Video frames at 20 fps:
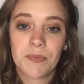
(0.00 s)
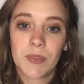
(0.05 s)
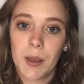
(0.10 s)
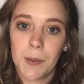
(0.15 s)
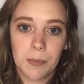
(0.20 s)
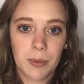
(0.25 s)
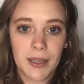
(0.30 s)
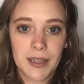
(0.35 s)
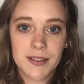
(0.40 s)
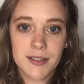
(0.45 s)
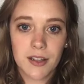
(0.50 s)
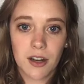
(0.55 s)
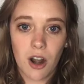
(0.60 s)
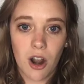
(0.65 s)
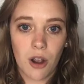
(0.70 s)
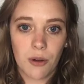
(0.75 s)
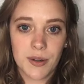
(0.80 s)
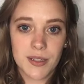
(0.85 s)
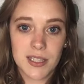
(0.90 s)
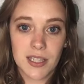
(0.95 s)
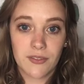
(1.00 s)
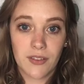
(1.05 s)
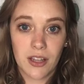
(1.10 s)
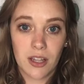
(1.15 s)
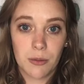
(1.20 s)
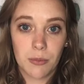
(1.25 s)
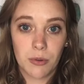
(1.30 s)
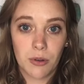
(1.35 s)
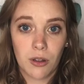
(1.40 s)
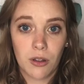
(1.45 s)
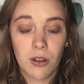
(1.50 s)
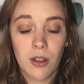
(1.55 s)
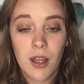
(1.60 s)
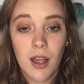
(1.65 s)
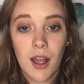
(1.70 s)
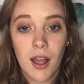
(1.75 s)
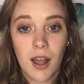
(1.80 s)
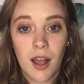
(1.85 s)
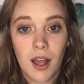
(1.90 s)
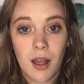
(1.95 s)
blanks are always available,
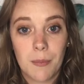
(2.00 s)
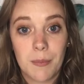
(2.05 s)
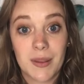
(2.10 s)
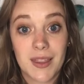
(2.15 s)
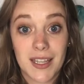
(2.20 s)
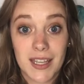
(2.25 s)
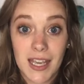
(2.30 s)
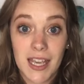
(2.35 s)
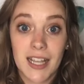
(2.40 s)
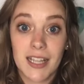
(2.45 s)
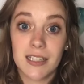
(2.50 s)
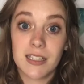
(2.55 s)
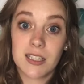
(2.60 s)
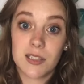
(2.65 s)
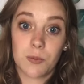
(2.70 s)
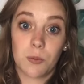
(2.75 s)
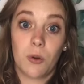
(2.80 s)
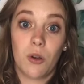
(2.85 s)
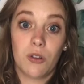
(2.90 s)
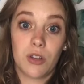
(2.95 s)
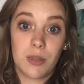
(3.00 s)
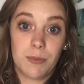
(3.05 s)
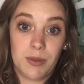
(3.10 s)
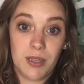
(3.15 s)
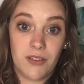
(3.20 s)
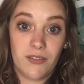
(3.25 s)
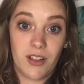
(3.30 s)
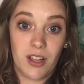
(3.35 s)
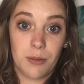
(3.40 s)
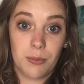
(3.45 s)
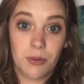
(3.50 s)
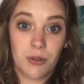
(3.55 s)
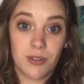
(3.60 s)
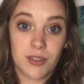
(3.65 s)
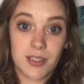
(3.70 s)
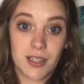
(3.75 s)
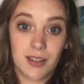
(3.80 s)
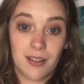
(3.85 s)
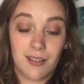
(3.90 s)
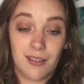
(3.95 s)
but the kits will only be available
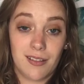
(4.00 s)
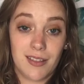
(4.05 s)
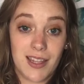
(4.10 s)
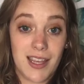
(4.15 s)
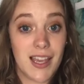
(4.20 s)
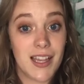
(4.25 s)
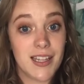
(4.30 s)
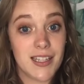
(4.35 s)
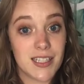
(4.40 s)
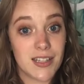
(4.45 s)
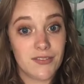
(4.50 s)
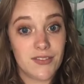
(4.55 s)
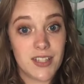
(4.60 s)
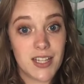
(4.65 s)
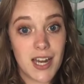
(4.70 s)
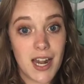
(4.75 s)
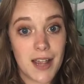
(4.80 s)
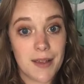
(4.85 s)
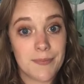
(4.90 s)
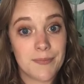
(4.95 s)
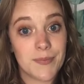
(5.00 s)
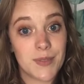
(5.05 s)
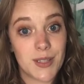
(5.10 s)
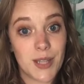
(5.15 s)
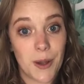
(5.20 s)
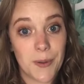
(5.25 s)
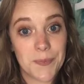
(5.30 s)
till the end of today. So